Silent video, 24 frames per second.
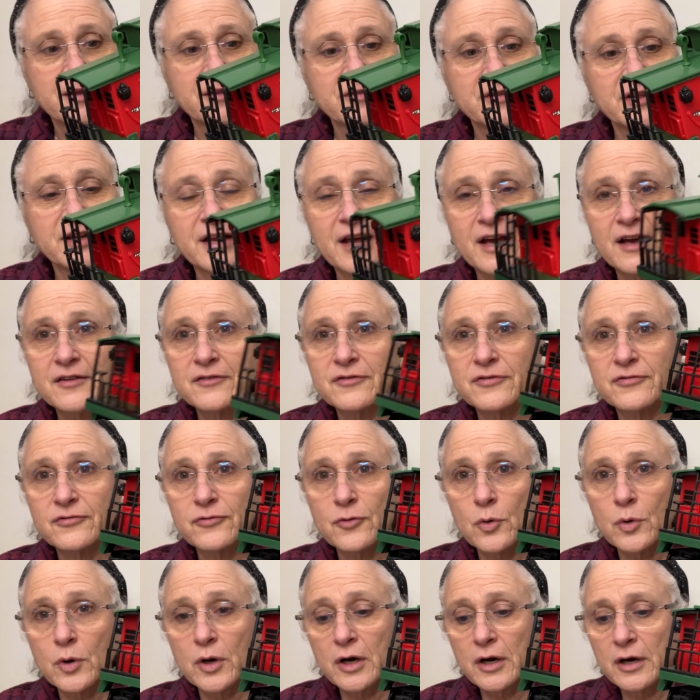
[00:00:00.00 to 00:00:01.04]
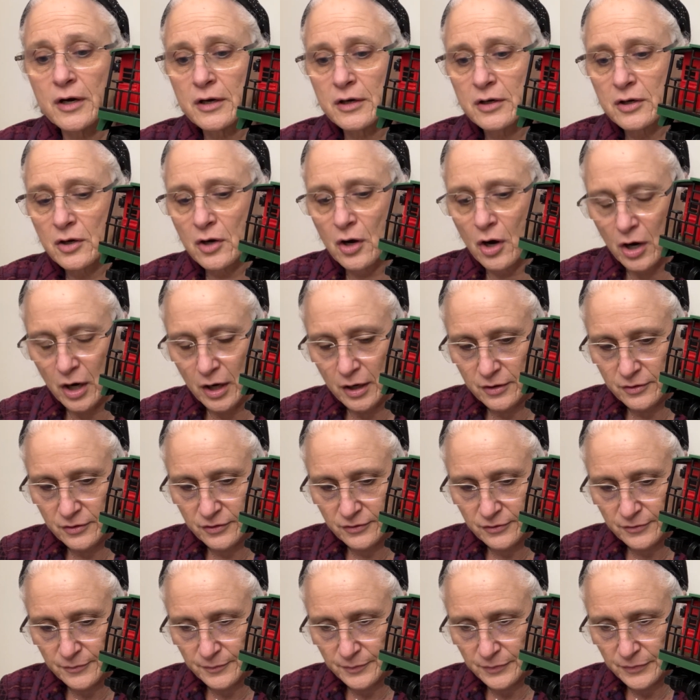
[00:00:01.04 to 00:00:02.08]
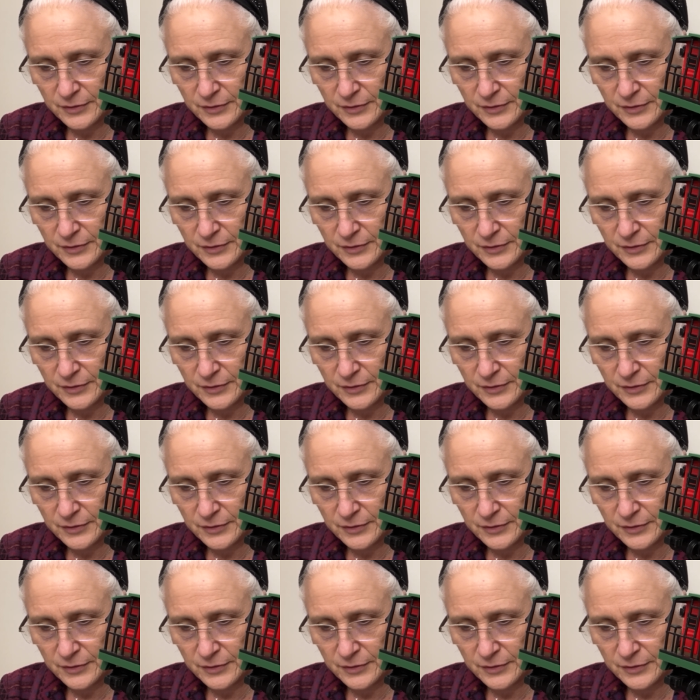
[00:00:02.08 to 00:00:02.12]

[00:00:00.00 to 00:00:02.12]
that had 4 cars.